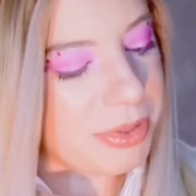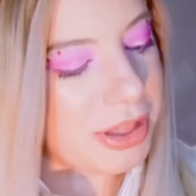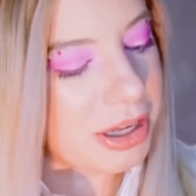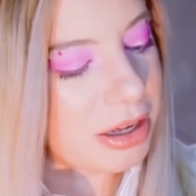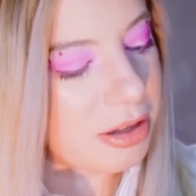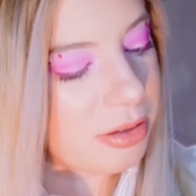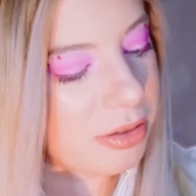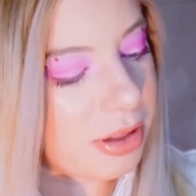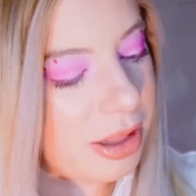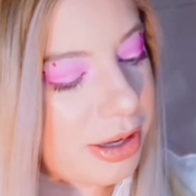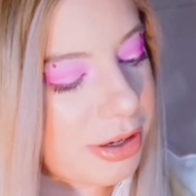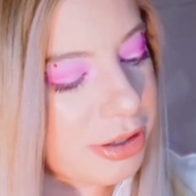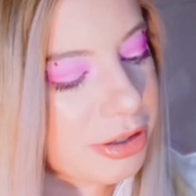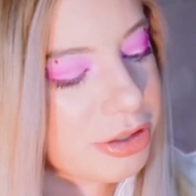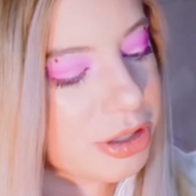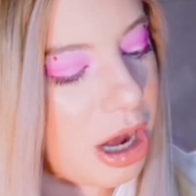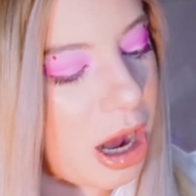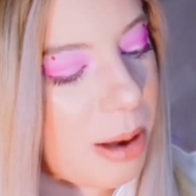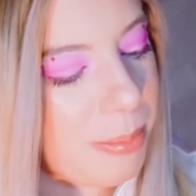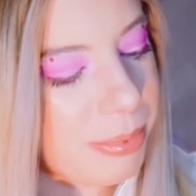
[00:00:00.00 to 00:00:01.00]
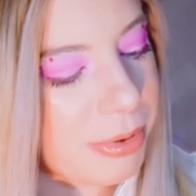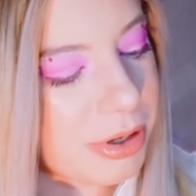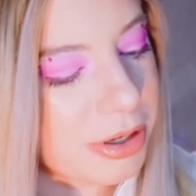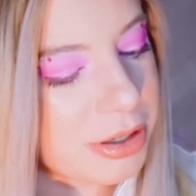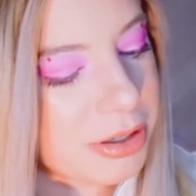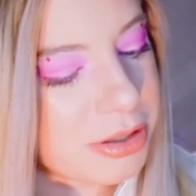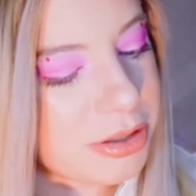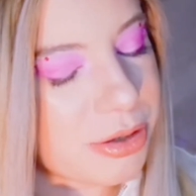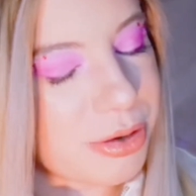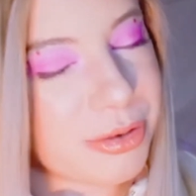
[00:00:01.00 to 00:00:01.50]
The glitter
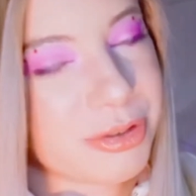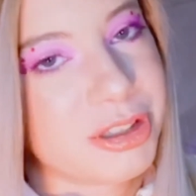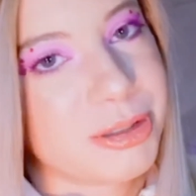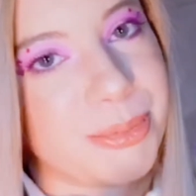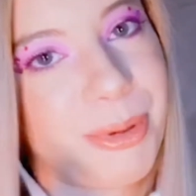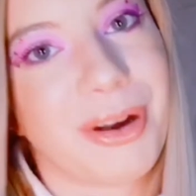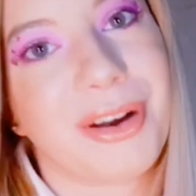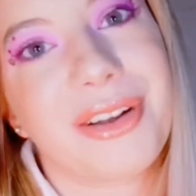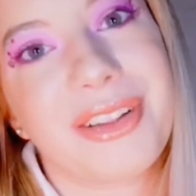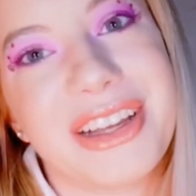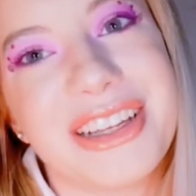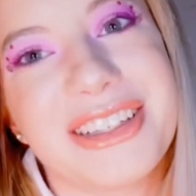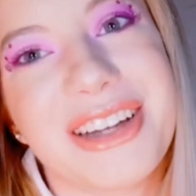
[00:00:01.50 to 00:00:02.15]
toppers or sparkly